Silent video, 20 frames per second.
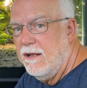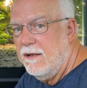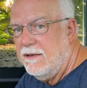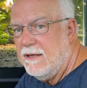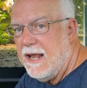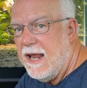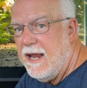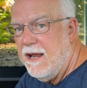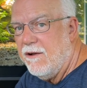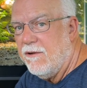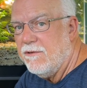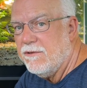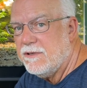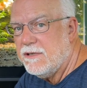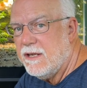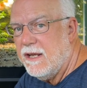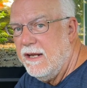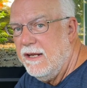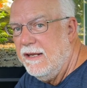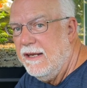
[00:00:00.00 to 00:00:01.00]

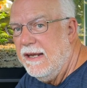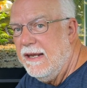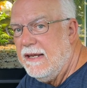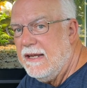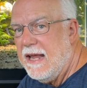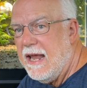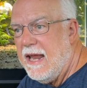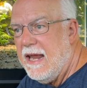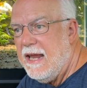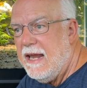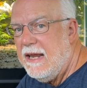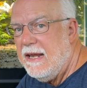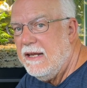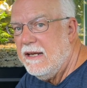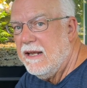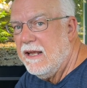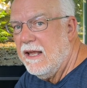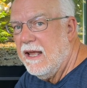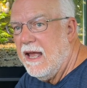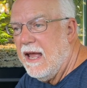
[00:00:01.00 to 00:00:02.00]
tails decaying,